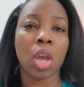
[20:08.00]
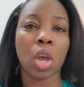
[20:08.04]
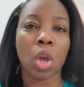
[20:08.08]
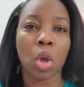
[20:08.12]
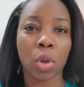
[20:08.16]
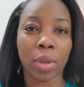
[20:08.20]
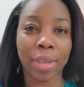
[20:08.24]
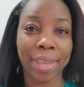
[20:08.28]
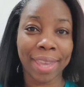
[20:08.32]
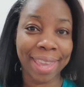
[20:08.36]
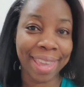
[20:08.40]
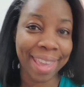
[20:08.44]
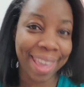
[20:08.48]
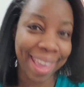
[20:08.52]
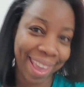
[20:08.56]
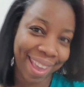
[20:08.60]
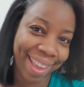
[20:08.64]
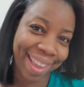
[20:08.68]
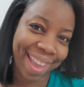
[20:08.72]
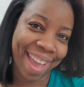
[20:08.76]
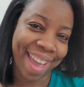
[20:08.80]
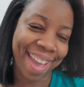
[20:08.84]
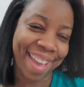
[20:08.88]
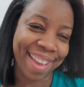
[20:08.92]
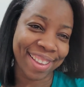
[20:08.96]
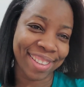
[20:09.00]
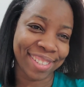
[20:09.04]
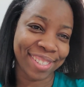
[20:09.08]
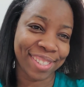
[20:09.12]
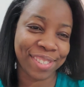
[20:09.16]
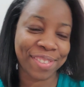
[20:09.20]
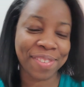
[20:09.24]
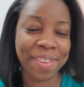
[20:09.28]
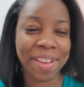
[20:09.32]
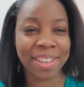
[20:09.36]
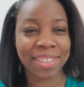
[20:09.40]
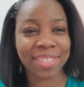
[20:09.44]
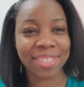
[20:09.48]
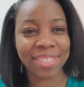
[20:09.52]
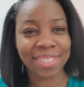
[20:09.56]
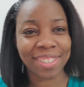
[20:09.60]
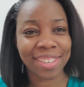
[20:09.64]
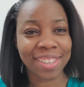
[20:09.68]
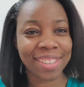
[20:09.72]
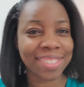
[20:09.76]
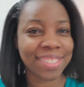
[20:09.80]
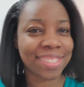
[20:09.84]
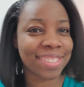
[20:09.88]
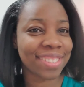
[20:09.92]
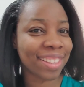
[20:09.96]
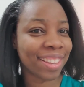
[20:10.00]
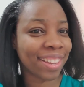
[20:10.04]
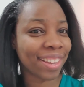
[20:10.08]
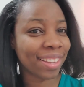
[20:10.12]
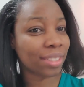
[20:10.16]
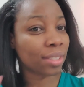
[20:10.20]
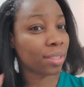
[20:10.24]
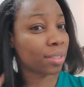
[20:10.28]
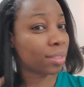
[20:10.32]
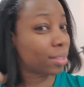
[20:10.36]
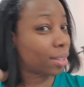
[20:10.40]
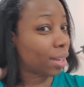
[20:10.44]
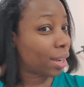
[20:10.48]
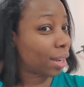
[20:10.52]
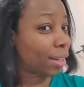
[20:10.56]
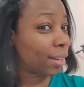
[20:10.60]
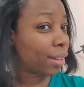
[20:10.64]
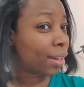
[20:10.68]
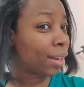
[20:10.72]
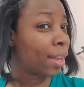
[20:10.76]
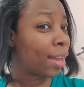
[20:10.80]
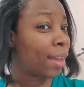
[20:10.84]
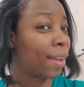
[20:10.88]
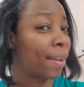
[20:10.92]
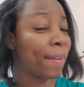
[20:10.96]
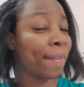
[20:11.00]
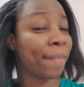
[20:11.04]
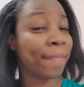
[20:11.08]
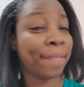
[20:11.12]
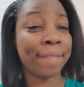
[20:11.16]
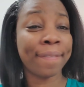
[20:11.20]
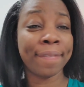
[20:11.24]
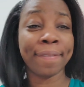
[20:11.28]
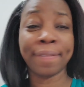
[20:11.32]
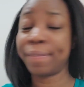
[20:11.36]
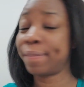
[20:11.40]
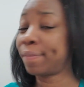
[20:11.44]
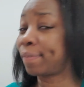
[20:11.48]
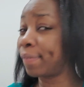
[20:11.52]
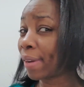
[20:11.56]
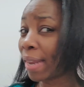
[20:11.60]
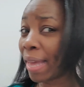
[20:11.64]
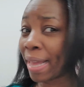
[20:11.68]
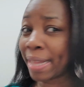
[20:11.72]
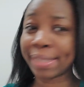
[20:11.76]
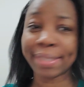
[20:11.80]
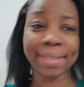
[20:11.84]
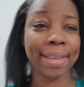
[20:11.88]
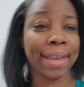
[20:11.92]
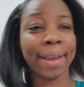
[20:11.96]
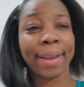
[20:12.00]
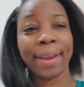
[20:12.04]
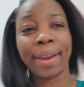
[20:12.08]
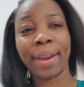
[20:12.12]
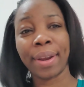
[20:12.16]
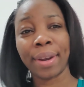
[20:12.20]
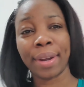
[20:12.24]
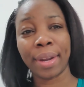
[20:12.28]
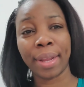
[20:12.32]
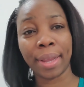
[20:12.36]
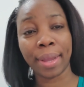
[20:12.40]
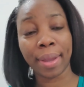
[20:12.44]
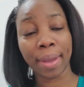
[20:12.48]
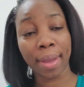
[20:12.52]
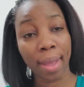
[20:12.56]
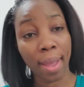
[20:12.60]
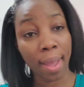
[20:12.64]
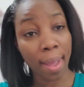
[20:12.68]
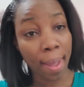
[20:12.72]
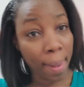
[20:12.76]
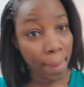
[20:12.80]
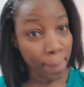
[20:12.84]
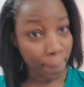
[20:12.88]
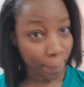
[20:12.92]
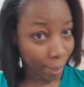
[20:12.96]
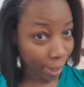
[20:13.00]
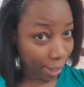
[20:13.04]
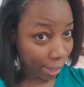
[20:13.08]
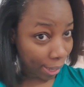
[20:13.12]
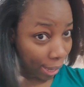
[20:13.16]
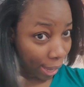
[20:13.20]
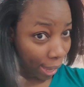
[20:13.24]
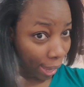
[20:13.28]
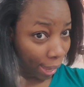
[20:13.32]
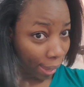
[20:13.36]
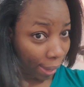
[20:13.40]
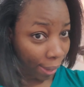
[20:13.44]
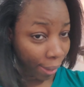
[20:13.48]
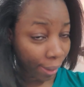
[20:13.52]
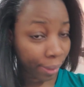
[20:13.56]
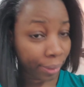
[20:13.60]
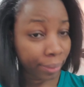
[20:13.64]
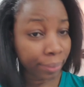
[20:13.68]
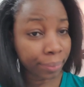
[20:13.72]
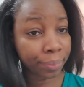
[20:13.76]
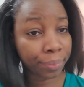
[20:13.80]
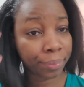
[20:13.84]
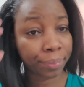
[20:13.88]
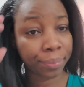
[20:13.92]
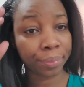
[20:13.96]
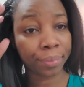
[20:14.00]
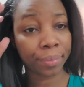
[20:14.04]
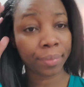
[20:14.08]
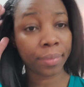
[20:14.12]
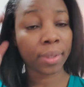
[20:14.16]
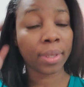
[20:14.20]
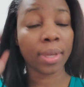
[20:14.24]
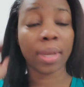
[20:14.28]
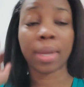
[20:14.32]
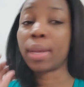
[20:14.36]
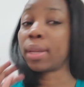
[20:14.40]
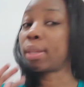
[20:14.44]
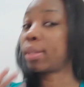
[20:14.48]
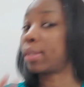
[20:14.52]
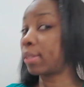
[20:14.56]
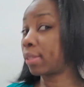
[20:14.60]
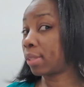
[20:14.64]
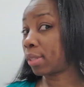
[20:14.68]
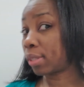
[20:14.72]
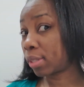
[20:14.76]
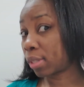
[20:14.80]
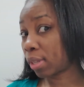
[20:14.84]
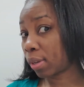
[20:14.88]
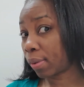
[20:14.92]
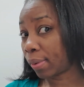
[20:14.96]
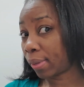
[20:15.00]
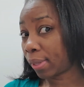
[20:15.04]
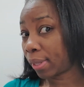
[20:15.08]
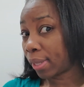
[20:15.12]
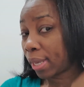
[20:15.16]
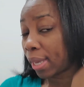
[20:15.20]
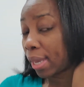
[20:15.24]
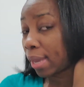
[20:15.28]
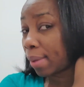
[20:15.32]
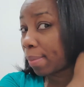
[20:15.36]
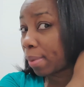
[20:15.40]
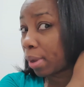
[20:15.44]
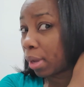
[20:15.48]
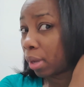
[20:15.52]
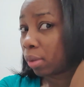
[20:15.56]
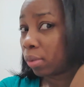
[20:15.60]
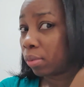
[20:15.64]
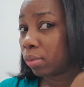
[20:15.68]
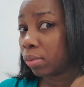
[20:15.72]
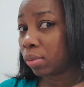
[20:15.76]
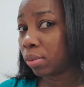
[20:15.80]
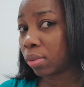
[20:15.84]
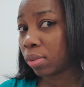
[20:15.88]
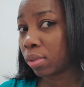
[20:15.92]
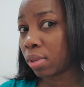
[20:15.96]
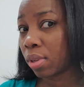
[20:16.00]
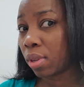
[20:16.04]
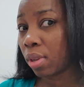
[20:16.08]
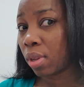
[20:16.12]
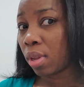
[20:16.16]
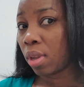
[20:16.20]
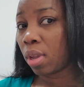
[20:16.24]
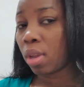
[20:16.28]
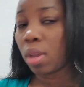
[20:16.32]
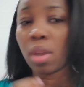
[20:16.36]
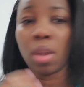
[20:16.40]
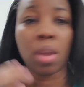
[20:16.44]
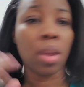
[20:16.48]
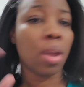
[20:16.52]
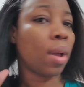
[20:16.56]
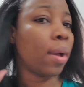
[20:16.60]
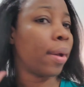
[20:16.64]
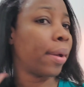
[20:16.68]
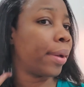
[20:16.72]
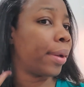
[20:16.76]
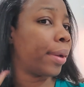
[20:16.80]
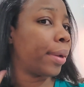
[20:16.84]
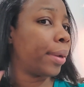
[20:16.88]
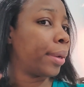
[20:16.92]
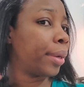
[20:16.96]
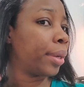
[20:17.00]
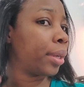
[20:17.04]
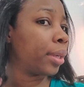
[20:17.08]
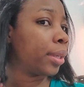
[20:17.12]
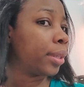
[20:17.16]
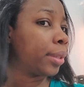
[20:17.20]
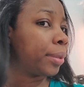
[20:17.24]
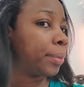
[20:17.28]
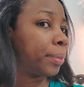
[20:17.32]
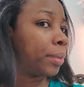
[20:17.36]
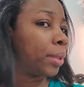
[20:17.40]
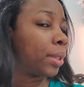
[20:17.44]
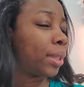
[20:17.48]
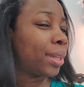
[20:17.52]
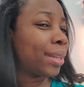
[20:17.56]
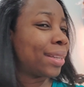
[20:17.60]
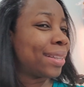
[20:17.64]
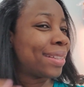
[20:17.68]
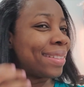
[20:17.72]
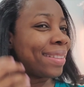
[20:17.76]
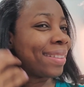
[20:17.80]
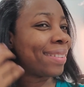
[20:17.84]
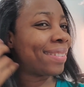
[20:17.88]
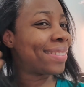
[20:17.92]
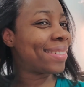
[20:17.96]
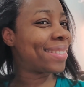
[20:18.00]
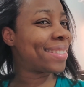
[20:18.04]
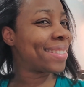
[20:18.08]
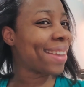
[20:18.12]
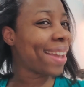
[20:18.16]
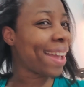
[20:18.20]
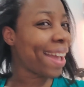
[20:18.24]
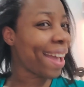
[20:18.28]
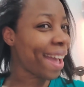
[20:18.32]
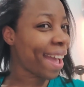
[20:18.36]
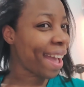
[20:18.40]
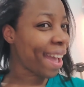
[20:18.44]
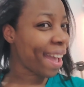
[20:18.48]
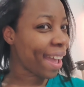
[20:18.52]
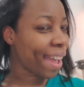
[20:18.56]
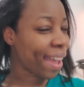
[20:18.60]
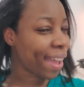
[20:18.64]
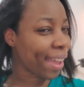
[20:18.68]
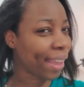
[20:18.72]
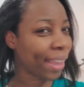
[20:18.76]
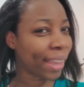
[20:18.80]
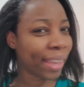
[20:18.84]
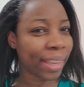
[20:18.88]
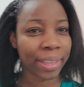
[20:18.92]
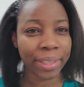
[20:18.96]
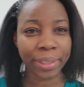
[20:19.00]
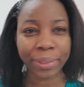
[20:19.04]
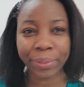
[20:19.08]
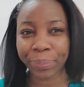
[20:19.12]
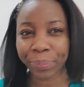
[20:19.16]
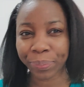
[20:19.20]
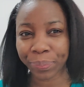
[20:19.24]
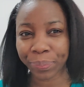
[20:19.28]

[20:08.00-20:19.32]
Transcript: Okay guys, so I just got done flat ironing my hair and this is how it came out um the dye